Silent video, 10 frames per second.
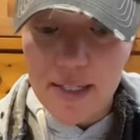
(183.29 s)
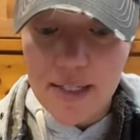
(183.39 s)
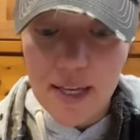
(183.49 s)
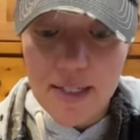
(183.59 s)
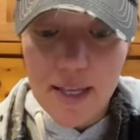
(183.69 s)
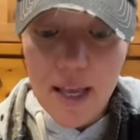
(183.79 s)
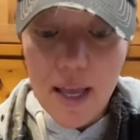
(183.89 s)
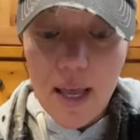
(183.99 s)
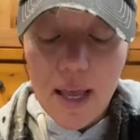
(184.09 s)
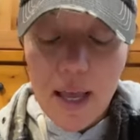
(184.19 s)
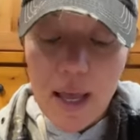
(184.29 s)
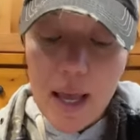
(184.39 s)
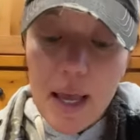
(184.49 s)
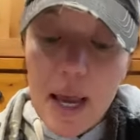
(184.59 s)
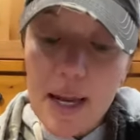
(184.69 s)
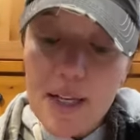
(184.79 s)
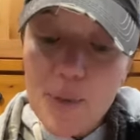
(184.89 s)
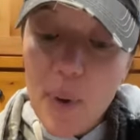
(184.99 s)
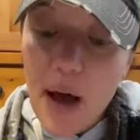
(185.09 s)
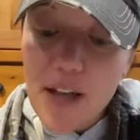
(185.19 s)
He says, it is
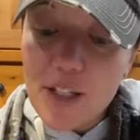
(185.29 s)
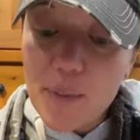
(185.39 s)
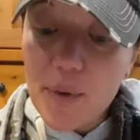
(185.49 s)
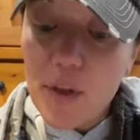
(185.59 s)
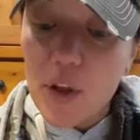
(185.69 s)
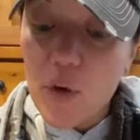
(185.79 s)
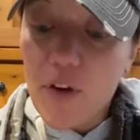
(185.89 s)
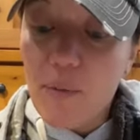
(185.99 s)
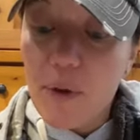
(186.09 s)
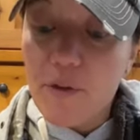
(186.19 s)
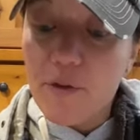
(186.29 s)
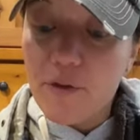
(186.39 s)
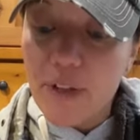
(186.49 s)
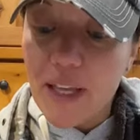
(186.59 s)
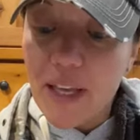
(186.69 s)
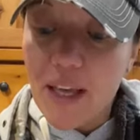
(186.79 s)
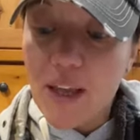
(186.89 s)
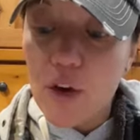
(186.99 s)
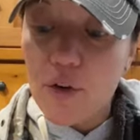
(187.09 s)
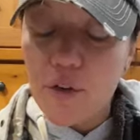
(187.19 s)
possible that you have been
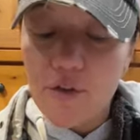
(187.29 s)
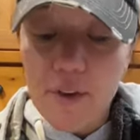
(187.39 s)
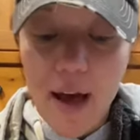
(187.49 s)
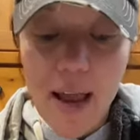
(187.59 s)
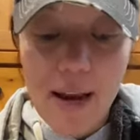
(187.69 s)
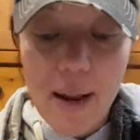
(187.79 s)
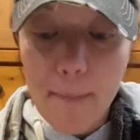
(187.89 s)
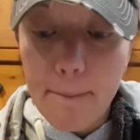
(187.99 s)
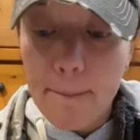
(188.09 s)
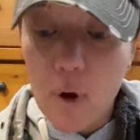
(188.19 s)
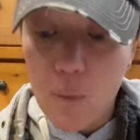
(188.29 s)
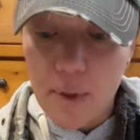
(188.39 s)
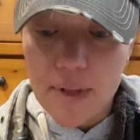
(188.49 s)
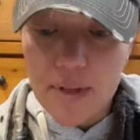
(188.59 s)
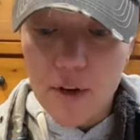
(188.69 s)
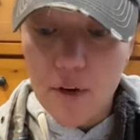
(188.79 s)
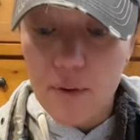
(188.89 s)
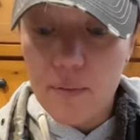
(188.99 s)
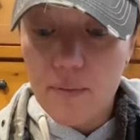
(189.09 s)
fleeing your divine moments. Or,